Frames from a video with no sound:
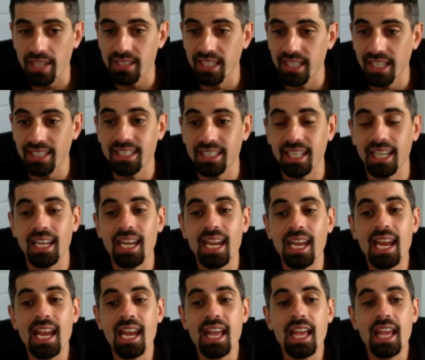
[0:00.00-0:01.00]
ask the next thing.
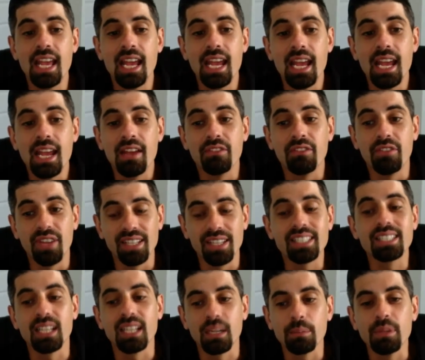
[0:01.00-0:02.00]
Vince
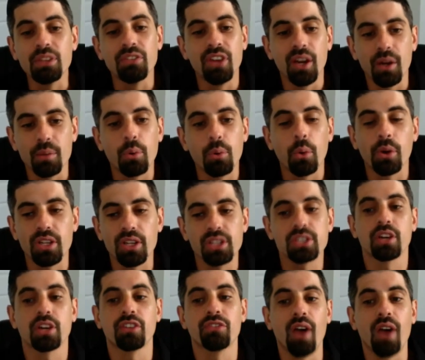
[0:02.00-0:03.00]
is going to be very important to
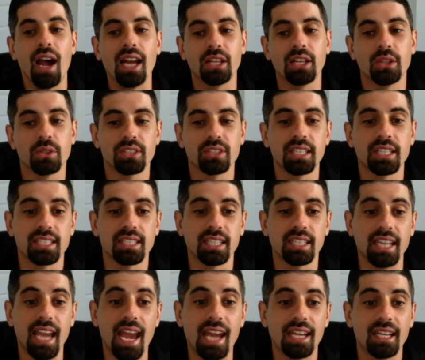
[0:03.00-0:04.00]
start fighting those things
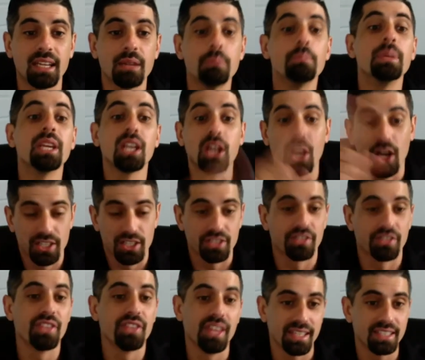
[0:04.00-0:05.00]
again because
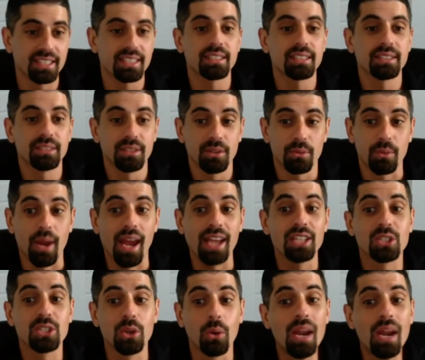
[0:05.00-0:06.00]
of this, right?
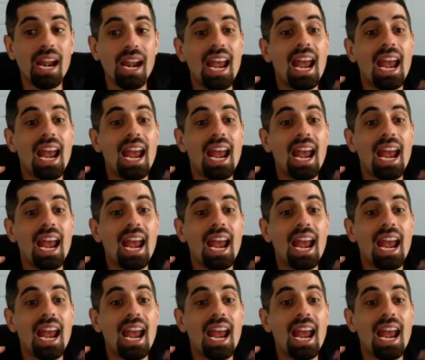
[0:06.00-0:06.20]
Yeah, so